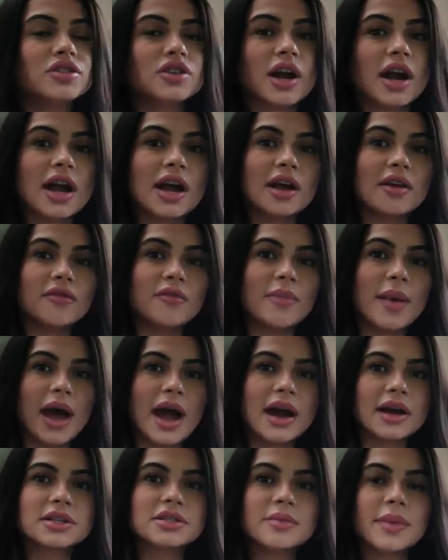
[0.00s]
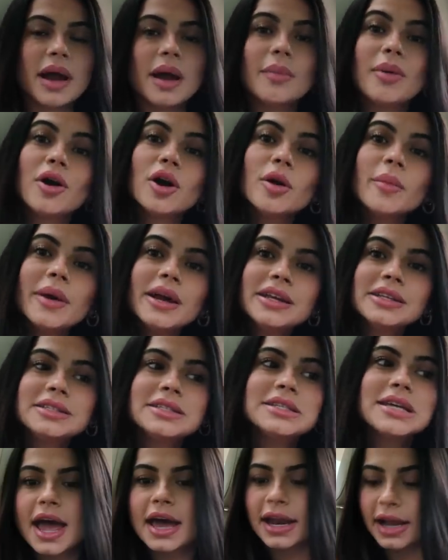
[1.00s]
drive back to my
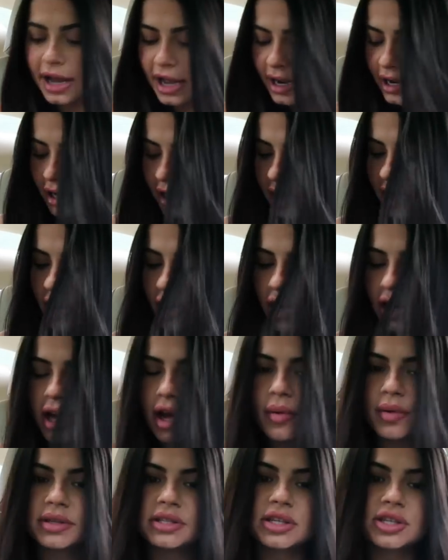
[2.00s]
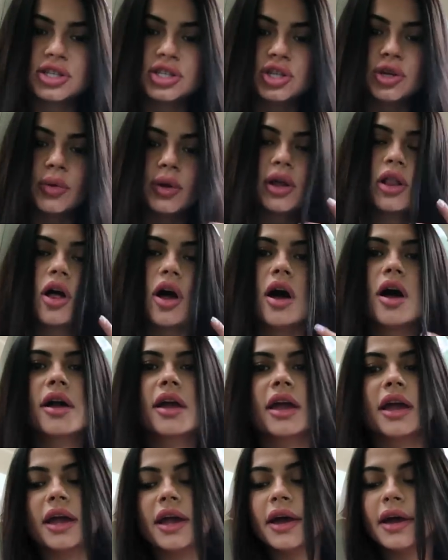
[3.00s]
apartment and I kind of need to hurry up because it's 2
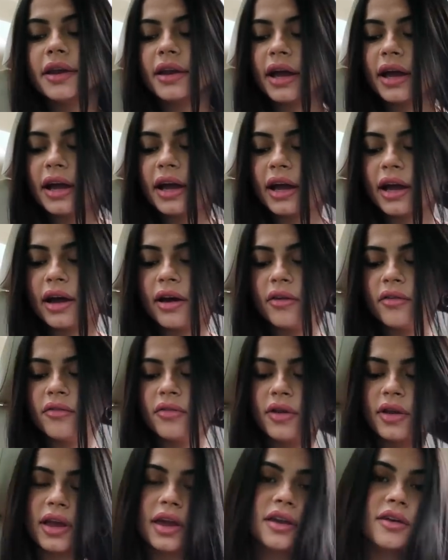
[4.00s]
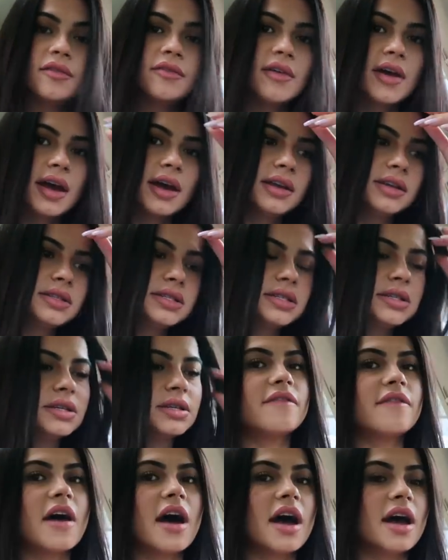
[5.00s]
o'clock and I have an event
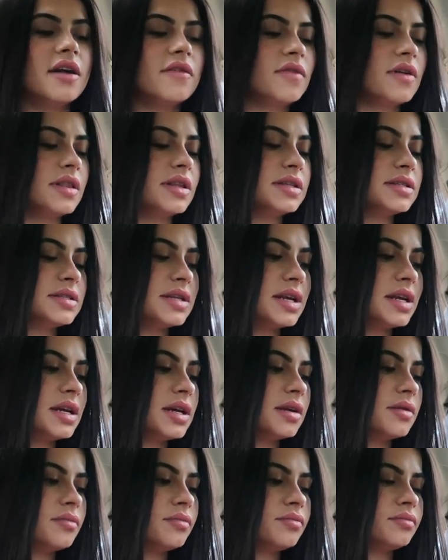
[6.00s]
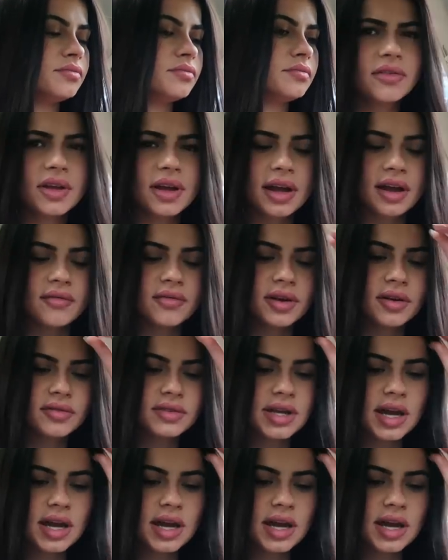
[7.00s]
5 in the city. I feel like I have enough